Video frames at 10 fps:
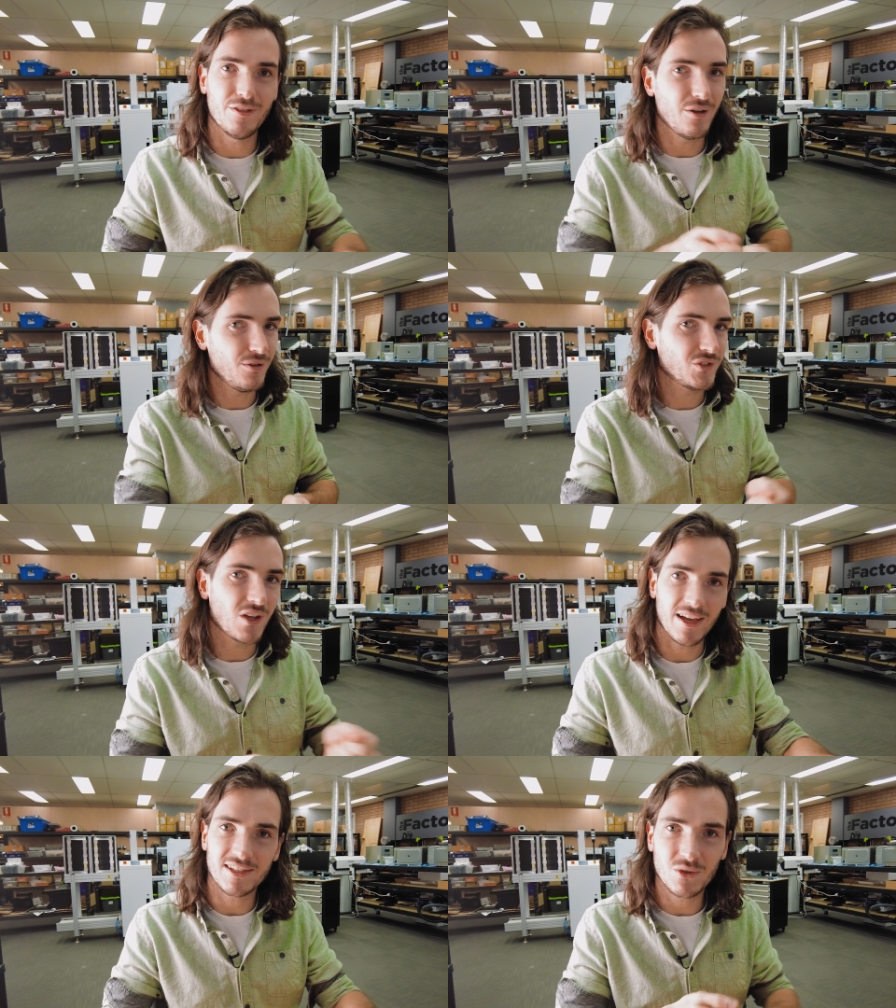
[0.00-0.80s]
those
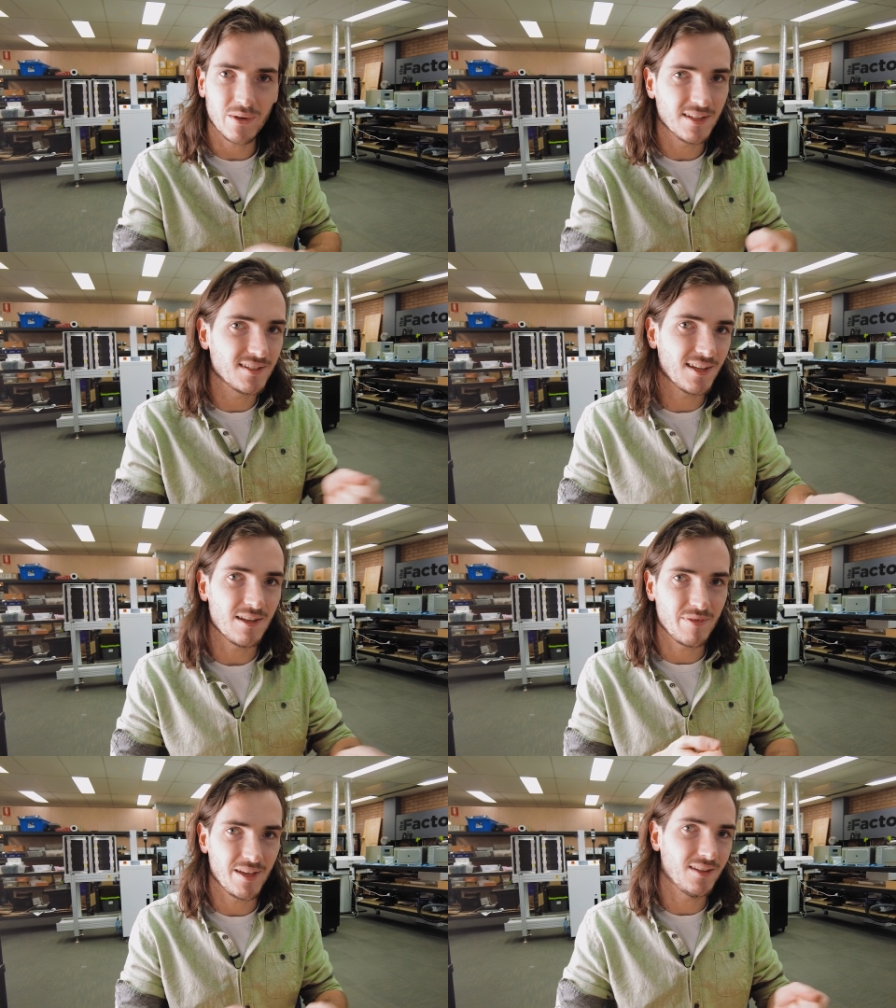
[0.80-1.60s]

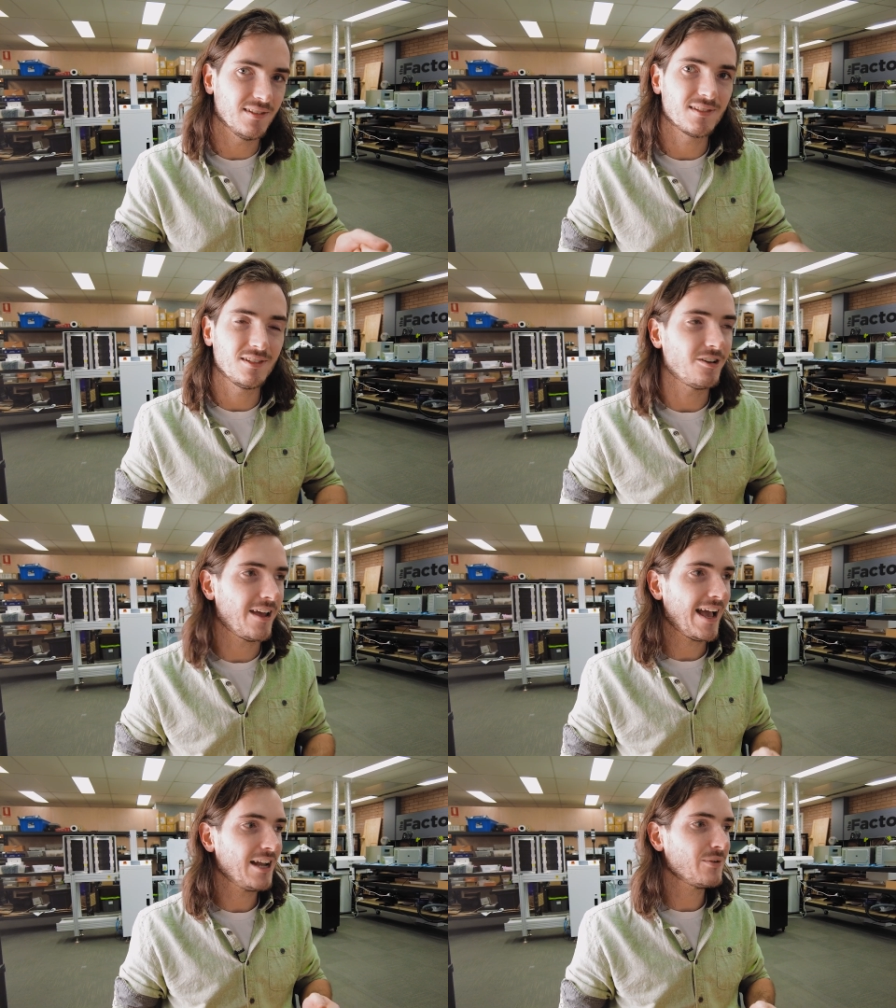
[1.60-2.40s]
I2C pins, you know,
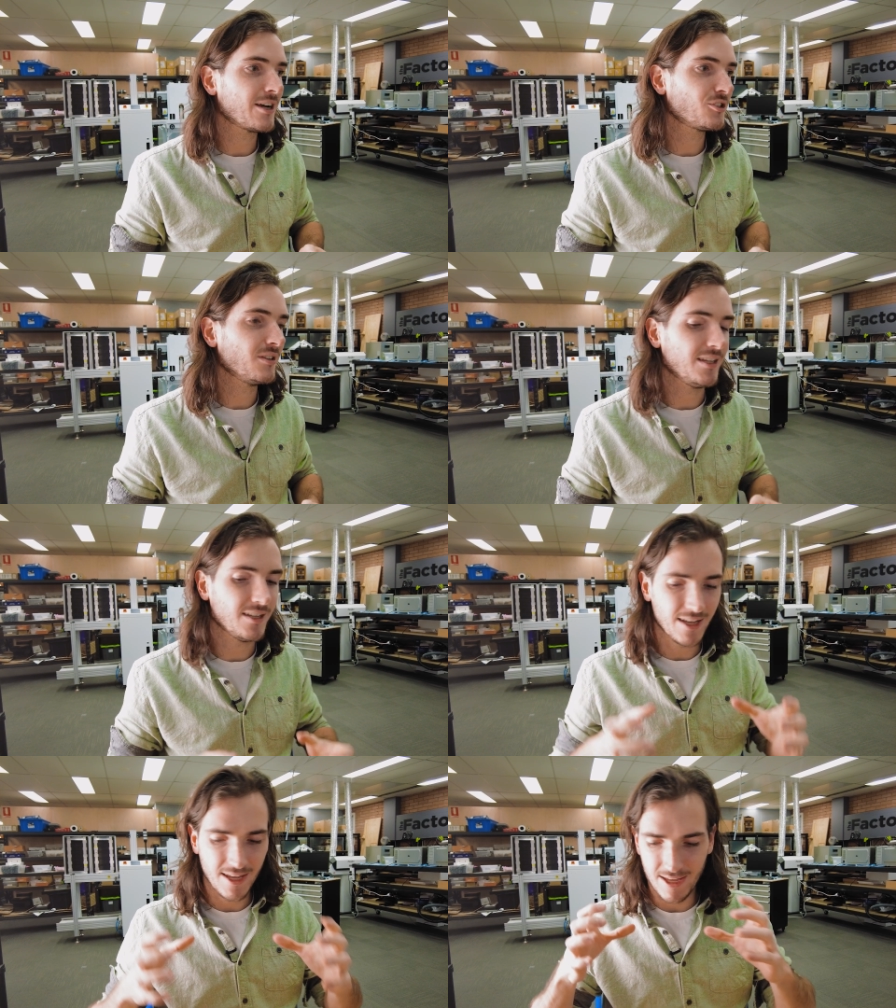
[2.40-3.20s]
how to actually